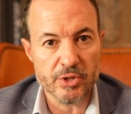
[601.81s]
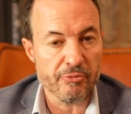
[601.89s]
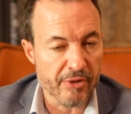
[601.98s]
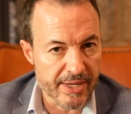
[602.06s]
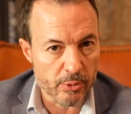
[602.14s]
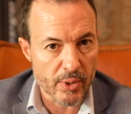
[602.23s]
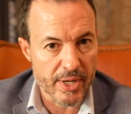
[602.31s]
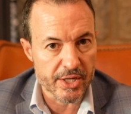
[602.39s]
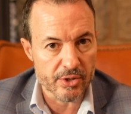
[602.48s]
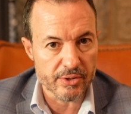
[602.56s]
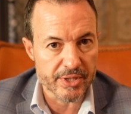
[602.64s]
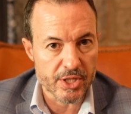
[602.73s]
You can find it
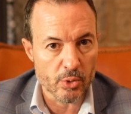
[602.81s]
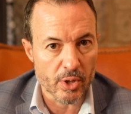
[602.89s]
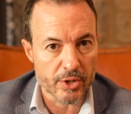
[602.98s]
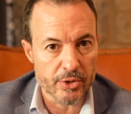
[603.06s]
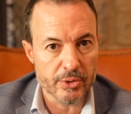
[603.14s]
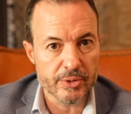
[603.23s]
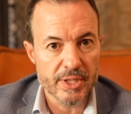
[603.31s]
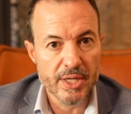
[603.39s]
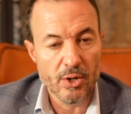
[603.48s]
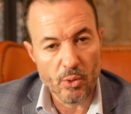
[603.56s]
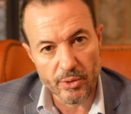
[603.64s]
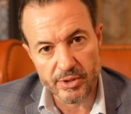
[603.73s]
here in the QR code
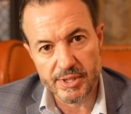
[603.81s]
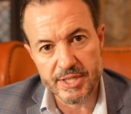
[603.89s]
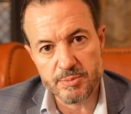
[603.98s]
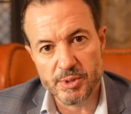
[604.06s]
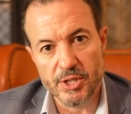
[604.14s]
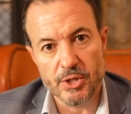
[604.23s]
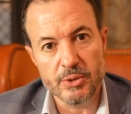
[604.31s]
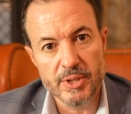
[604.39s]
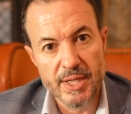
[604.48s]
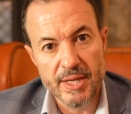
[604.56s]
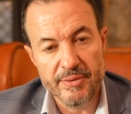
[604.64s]
or the links below.